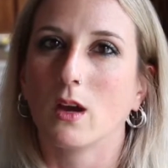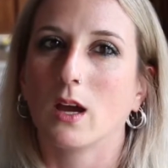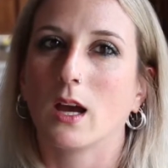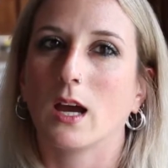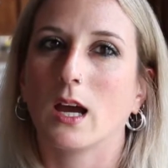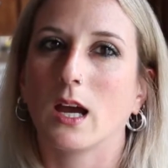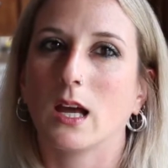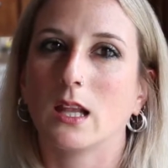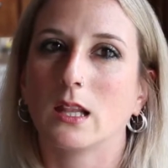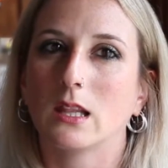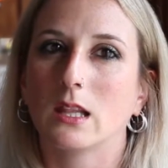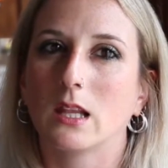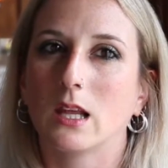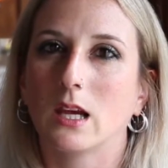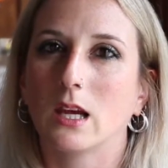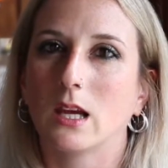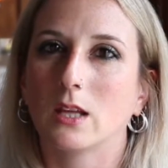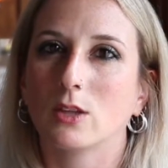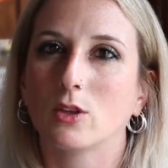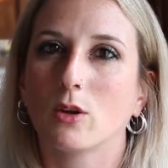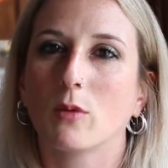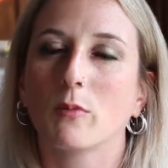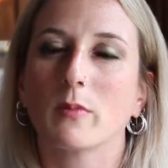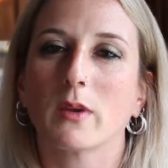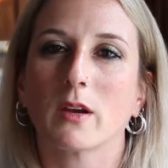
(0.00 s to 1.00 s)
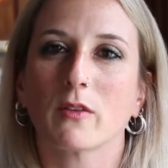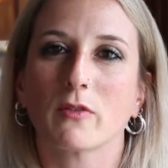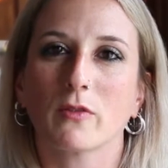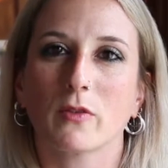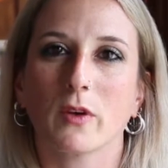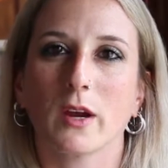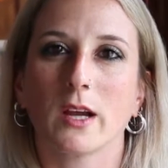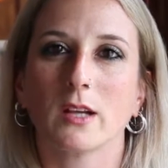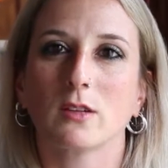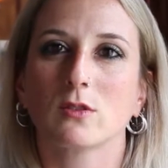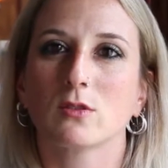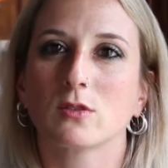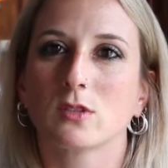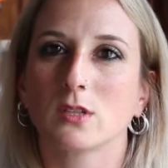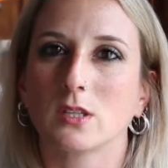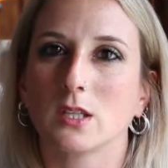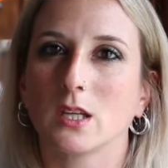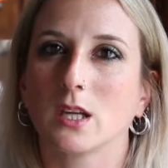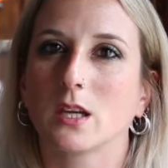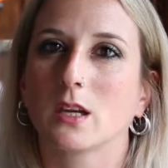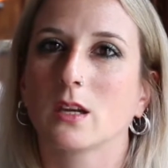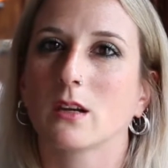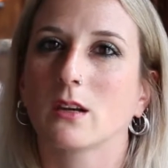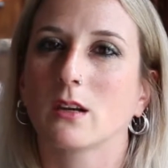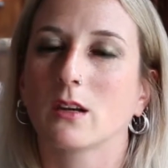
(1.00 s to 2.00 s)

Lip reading: And don't be afraid to seek